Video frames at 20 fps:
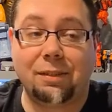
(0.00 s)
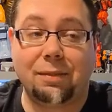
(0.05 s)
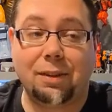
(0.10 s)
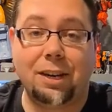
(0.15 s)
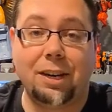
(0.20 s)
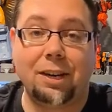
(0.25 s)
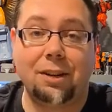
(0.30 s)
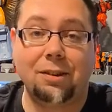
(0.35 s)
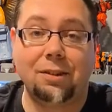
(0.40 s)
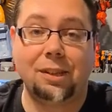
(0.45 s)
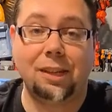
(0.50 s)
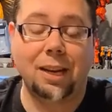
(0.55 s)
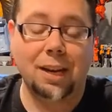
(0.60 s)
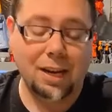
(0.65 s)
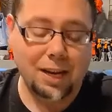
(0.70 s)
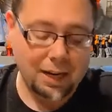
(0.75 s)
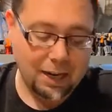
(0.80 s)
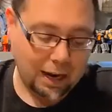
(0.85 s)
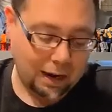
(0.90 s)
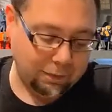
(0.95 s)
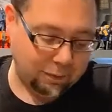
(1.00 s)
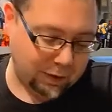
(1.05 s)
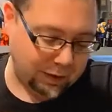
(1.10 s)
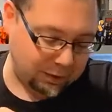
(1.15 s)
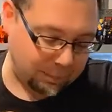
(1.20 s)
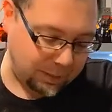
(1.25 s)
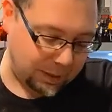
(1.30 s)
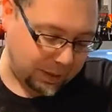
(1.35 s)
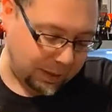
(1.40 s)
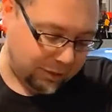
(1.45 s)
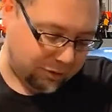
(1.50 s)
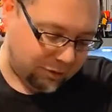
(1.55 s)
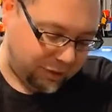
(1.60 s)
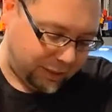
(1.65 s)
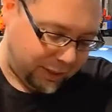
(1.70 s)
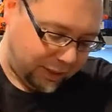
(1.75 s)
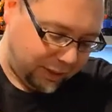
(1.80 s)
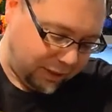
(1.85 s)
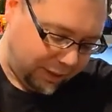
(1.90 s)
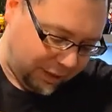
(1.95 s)
of videos, I find to be an
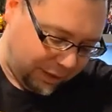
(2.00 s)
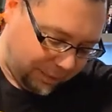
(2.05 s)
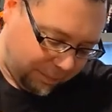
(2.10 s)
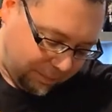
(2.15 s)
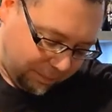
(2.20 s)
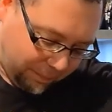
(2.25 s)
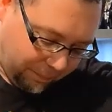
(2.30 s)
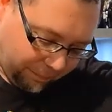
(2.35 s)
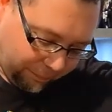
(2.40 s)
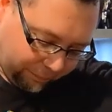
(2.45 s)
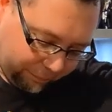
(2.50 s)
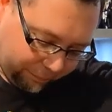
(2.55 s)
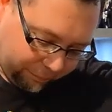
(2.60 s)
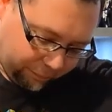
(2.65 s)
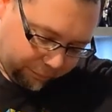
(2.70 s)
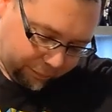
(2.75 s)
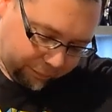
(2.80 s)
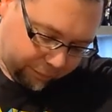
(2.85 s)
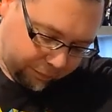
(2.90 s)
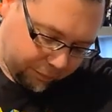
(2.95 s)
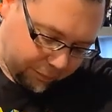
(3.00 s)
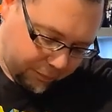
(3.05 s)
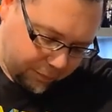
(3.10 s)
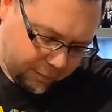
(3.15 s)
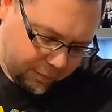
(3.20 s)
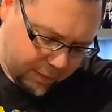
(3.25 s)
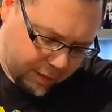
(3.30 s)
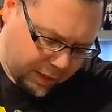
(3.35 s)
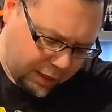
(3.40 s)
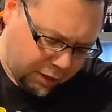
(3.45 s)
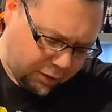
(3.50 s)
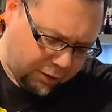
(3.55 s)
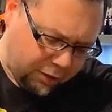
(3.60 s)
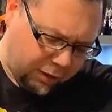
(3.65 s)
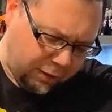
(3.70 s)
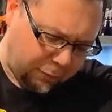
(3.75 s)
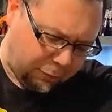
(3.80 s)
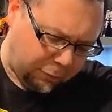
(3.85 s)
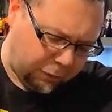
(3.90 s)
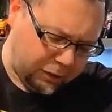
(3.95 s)
interesting thing.
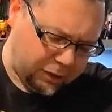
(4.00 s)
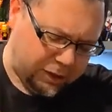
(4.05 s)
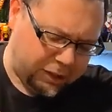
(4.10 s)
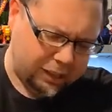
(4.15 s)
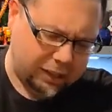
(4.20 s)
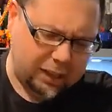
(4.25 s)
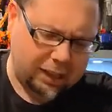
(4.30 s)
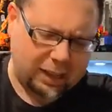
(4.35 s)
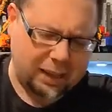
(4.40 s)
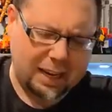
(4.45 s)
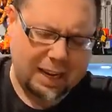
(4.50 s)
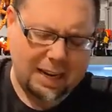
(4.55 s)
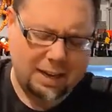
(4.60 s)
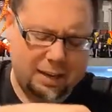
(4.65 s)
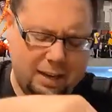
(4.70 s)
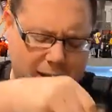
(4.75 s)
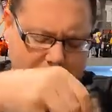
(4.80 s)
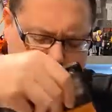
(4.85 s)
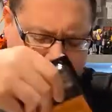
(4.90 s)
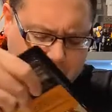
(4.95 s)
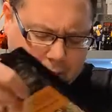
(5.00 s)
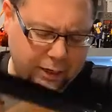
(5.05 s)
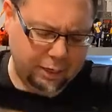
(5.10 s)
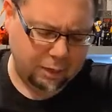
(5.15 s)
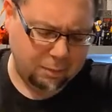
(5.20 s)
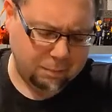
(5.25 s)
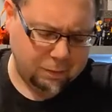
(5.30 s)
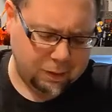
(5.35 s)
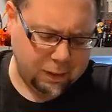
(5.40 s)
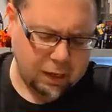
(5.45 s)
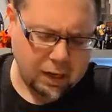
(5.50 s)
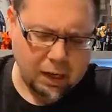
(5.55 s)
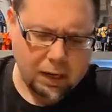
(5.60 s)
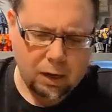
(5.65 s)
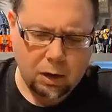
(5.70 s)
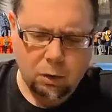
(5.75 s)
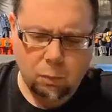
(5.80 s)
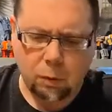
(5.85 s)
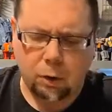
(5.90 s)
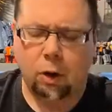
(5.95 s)
The first 18 volumes
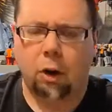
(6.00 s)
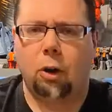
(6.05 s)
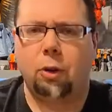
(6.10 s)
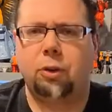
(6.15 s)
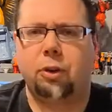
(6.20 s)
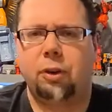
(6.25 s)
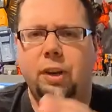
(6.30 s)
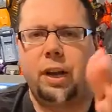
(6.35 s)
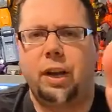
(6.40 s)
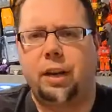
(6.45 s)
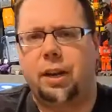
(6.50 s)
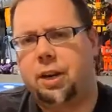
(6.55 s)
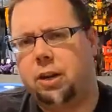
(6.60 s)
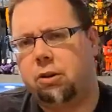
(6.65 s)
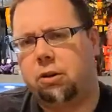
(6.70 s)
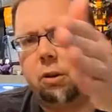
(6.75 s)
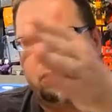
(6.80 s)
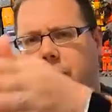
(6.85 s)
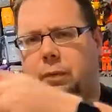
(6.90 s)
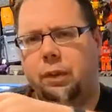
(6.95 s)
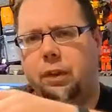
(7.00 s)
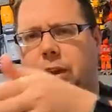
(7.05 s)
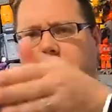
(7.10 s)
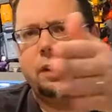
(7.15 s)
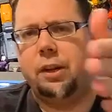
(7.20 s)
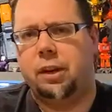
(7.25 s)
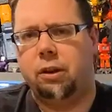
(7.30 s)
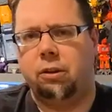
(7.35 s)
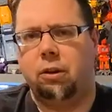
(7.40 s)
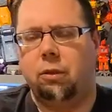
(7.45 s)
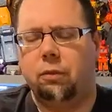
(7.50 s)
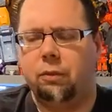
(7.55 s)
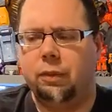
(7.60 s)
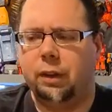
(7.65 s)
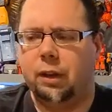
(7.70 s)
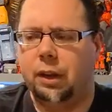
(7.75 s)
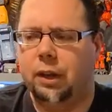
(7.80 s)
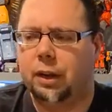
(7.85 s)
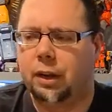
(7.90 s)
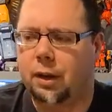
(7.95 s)
would alternate hero
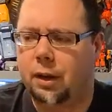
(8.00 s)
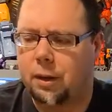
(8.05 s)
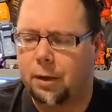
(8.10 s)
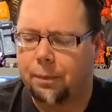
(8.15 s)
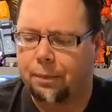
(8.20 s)
villain.